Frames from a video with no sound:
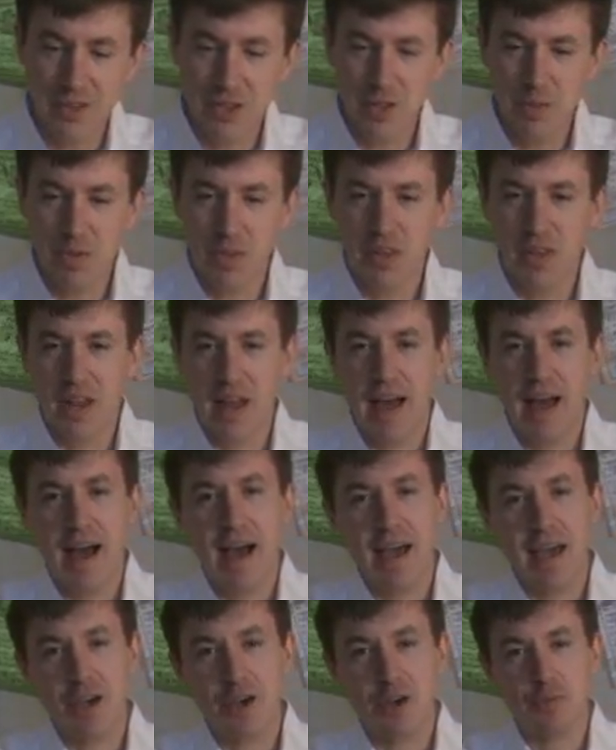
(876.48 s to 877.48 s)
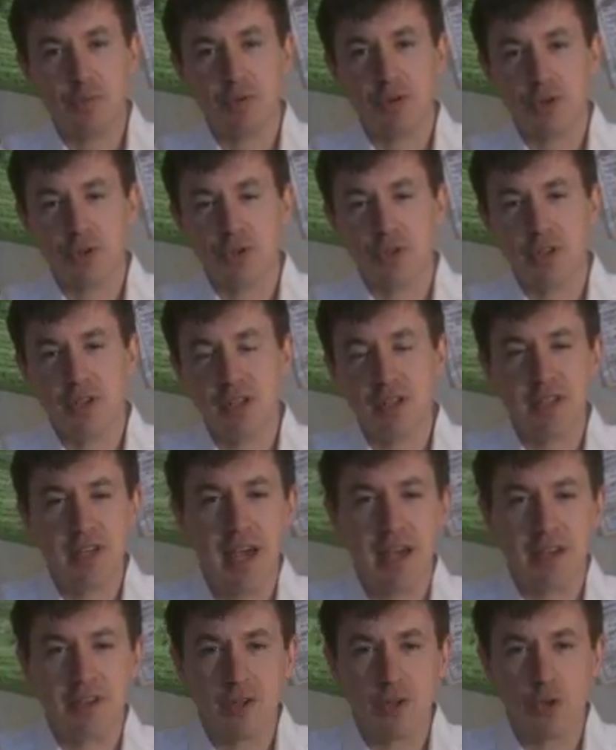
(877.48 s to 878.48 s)
something that I could personally
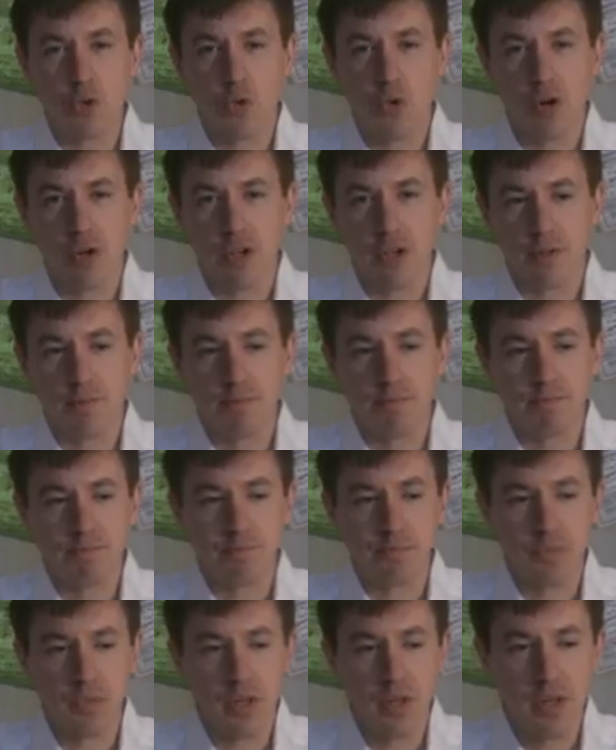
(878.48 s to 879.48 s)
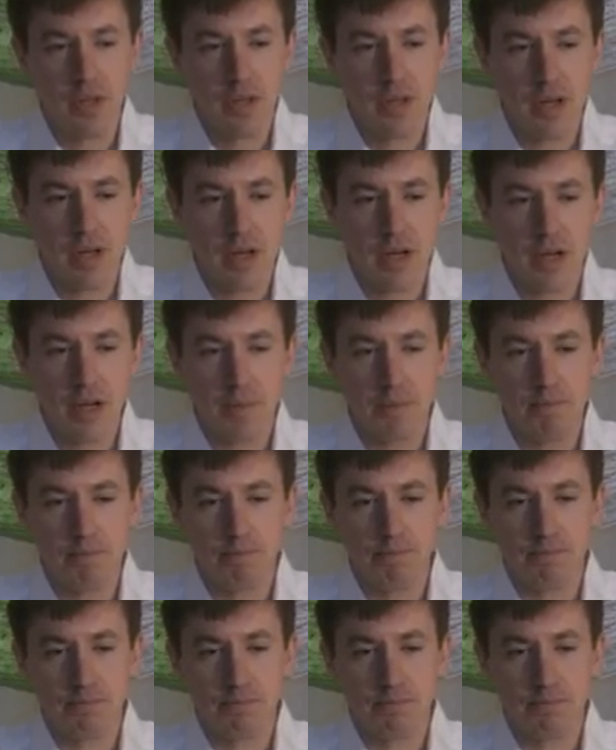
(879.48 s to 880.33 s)
detect as orchid. Does